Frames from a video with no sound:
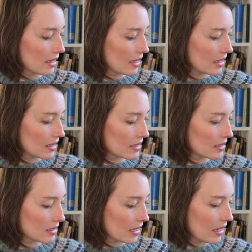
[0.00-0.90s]

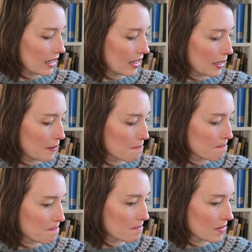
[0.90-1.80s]
and I
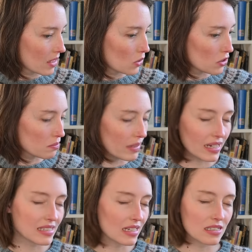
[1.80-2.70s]
couldn't
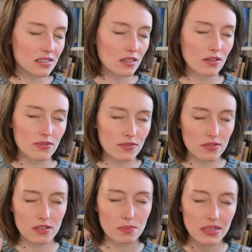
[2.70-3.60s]
make sense of
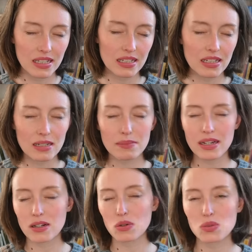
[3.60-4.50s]
the beginning
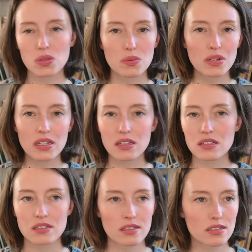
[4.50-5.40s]
my notes were really
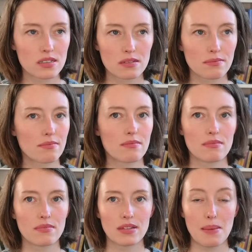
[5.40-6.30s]
just
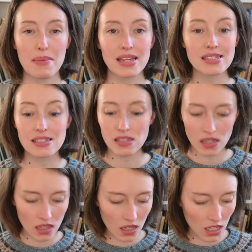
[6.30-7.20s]
a mess
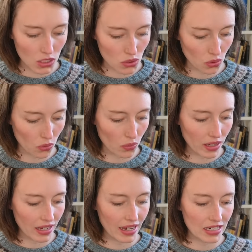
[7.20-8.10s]
so
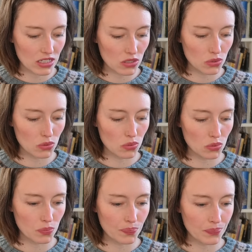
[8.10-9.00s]
I had
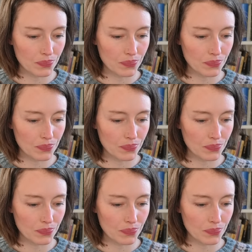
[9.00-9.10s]
to